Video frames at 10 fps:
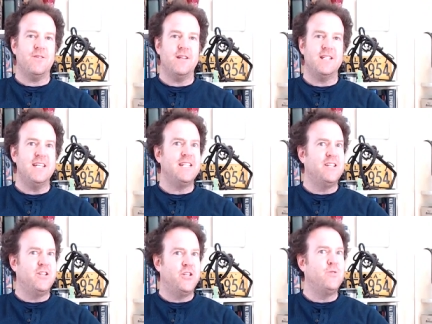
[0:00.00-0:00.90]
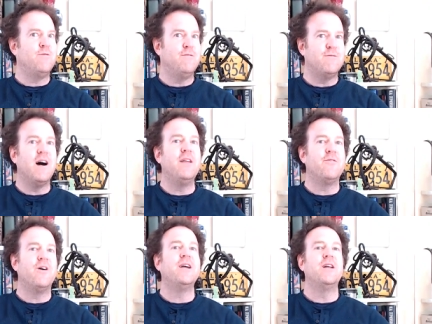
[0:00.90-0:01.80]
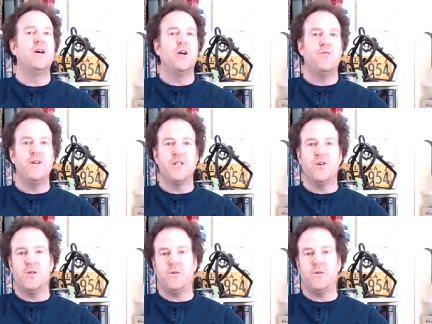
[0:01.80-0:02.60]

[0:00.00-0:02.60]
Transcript: And it's easy to do if you find the right research,